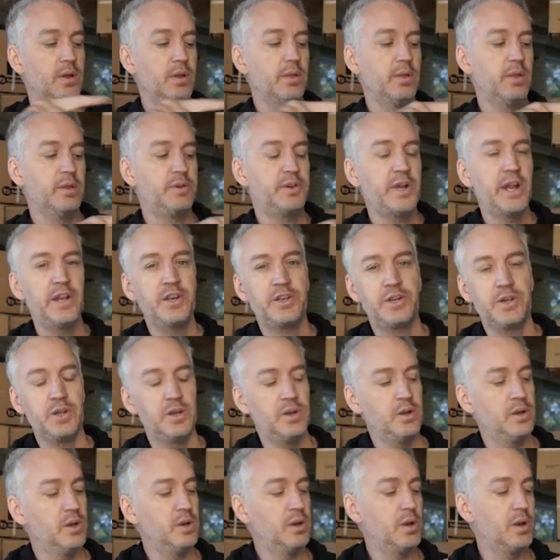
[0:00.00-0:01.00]
the
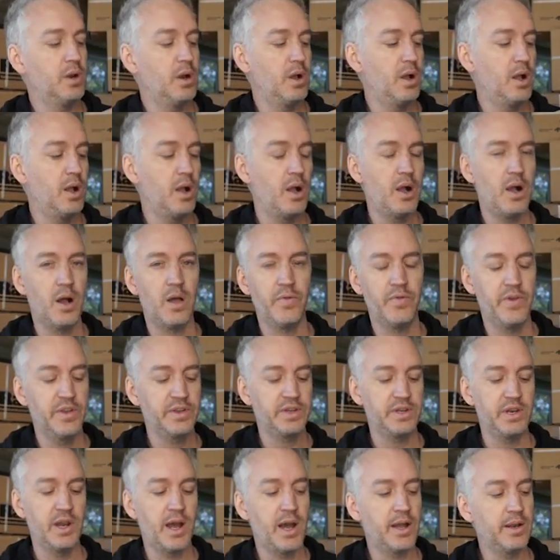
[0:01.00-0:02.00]
tension on
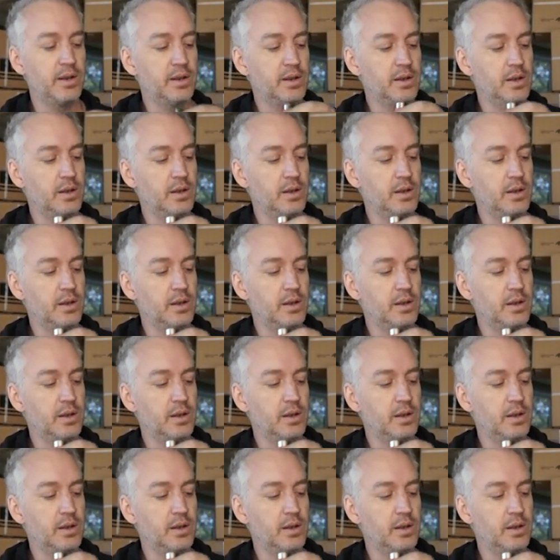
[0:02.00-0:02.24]
this nut